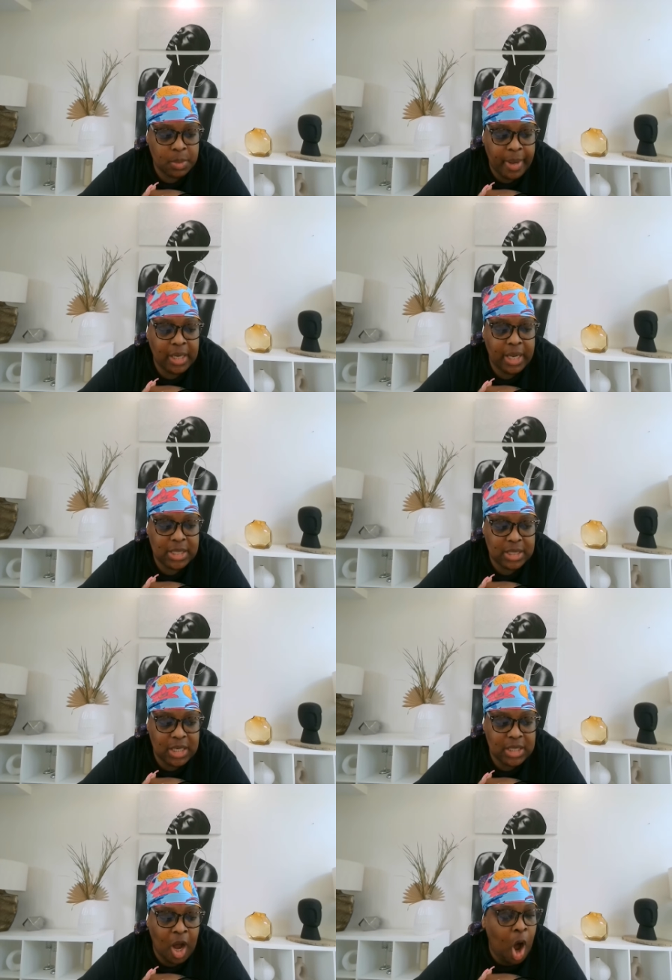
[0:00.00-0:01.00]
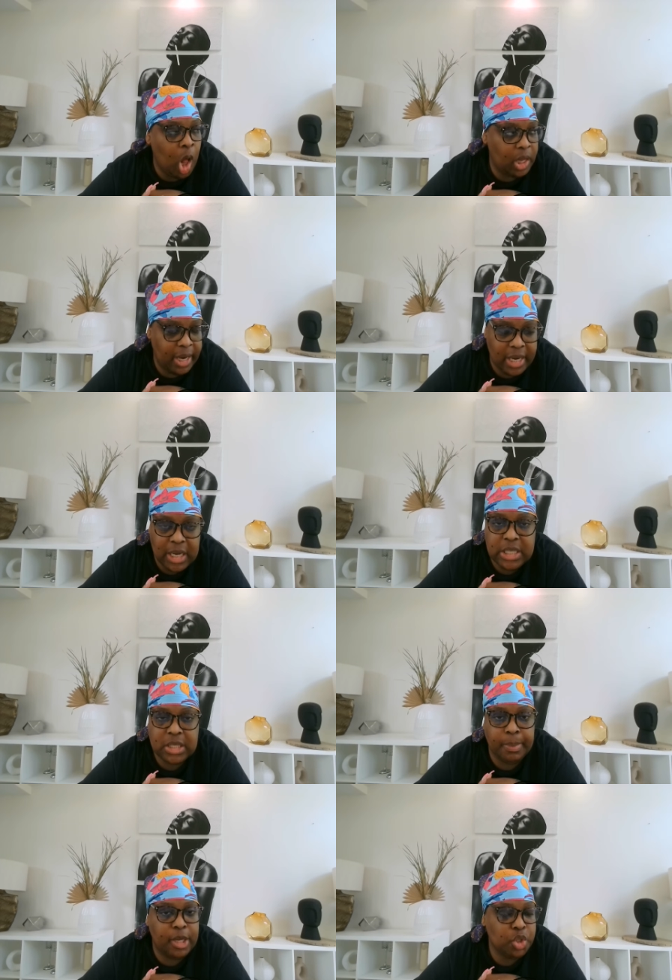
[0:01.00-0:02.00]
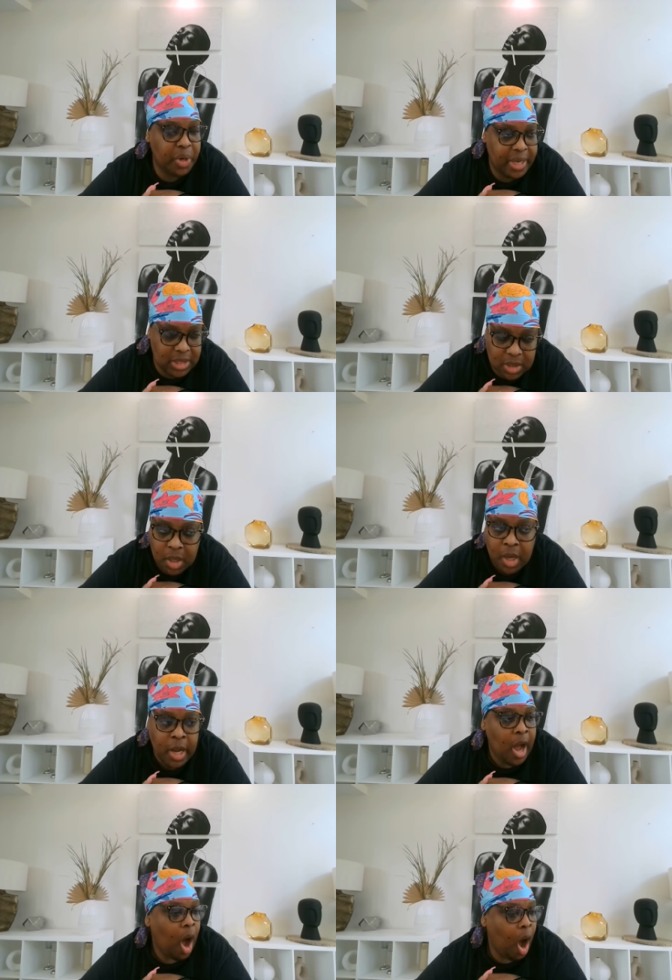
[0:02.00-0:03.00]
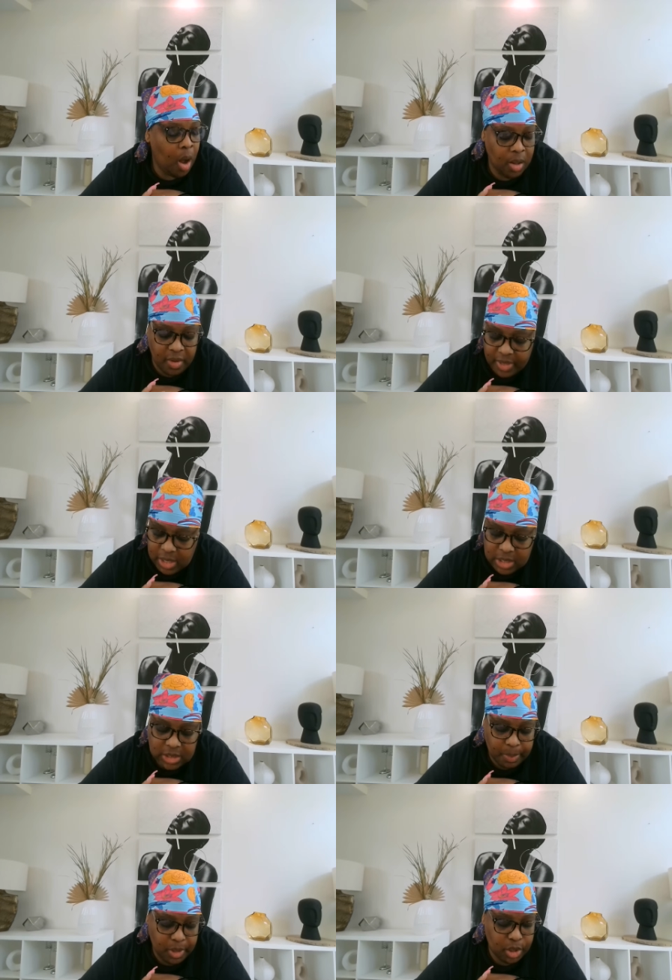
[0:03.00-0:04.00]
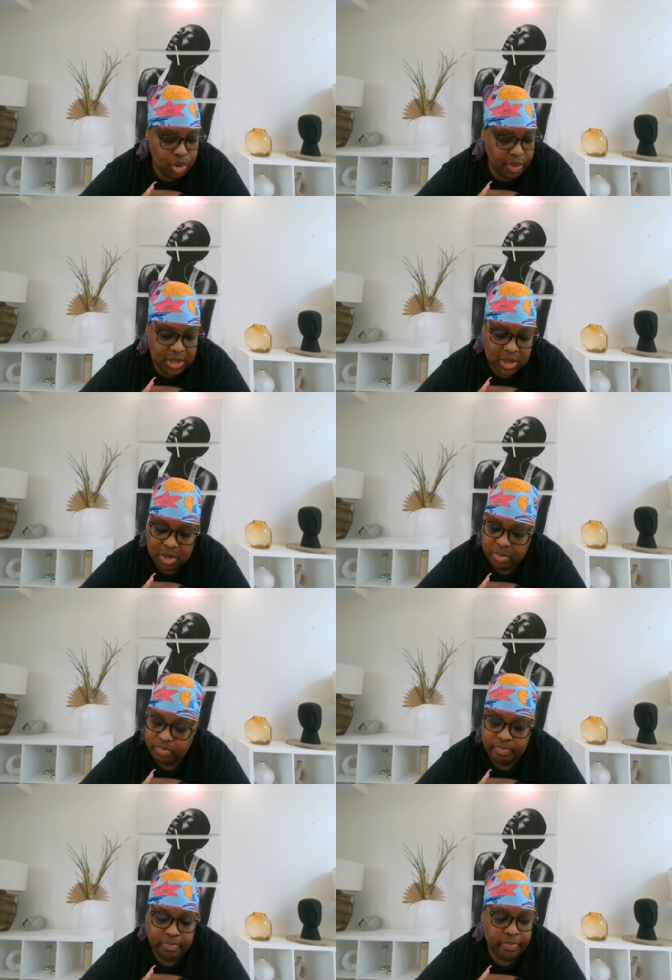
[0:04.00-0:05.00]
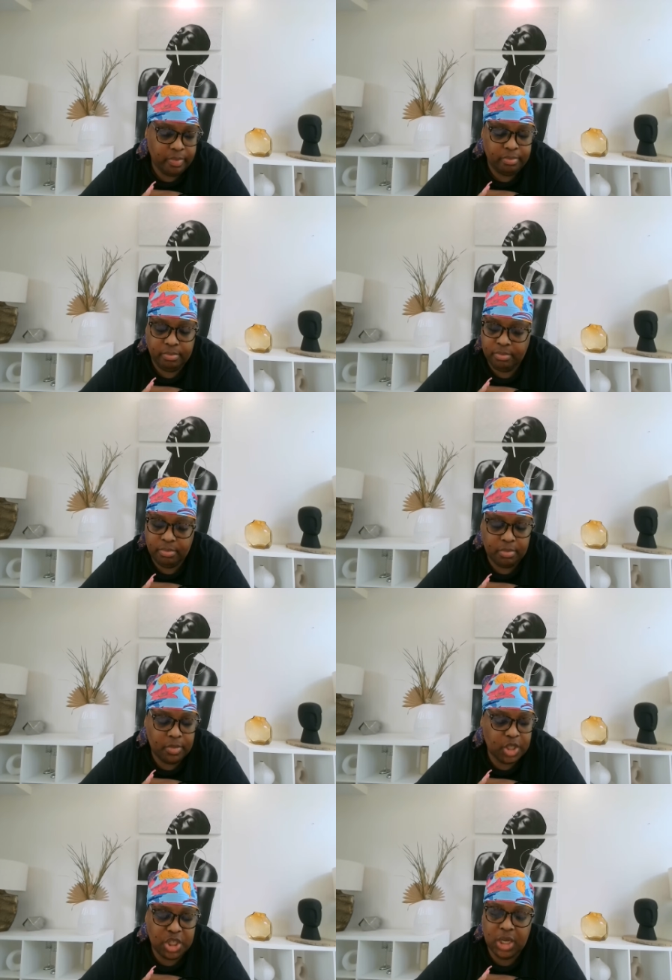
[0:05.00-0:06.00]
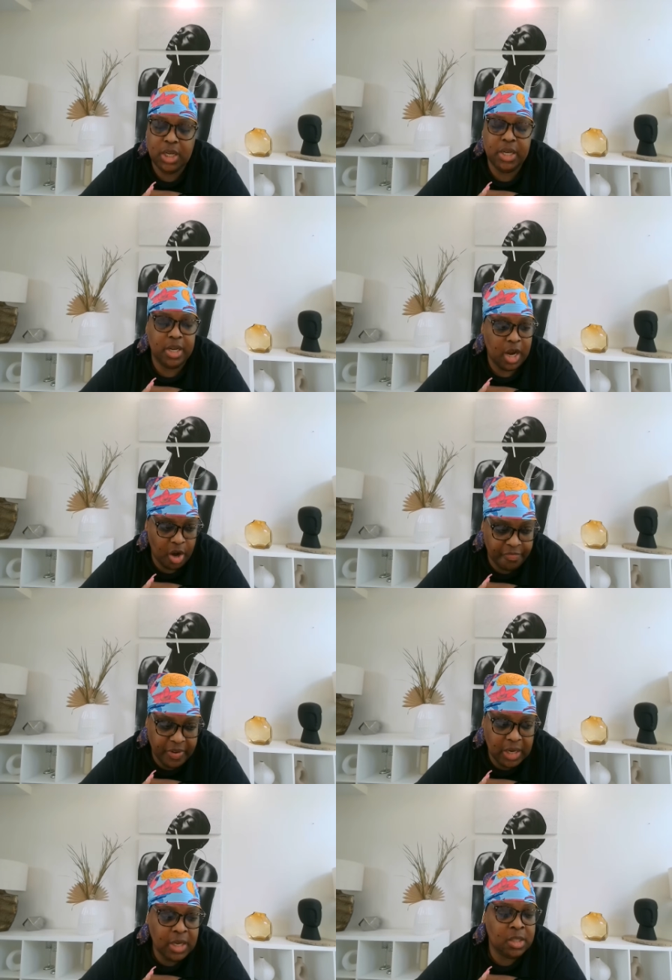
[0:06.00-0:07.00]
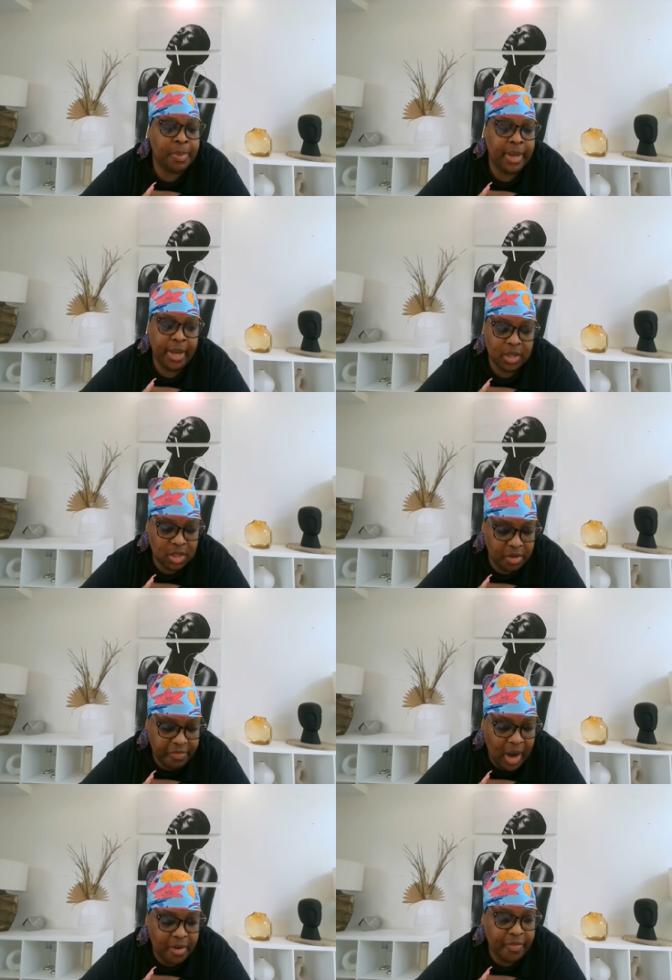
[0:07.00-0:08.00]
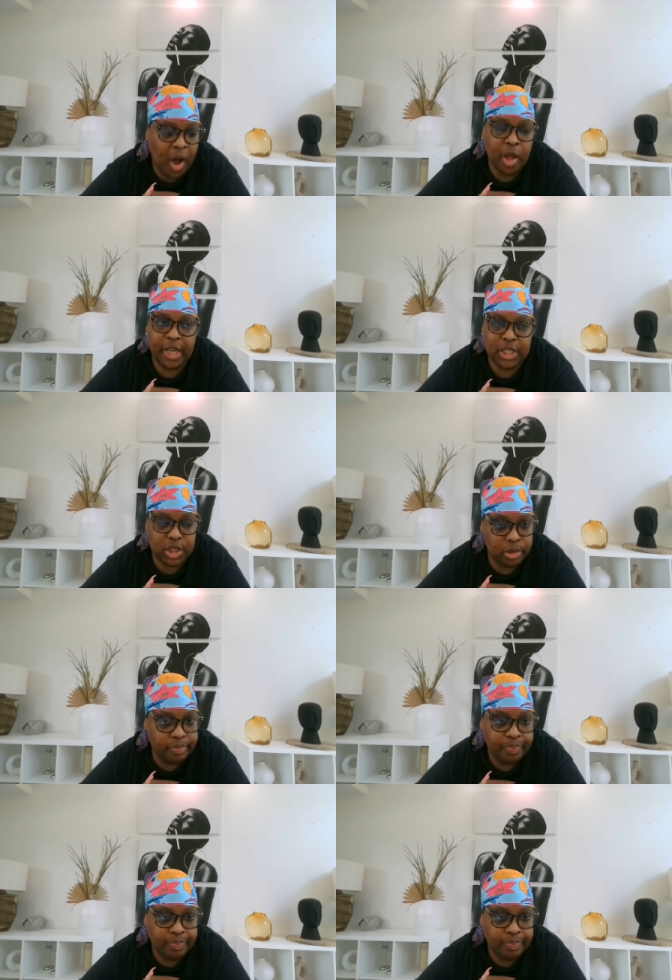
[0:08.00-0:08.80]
back next season, all of that needs to be addressed. All of it needs to be addressed she her feet need to be held to the fire for all of that too.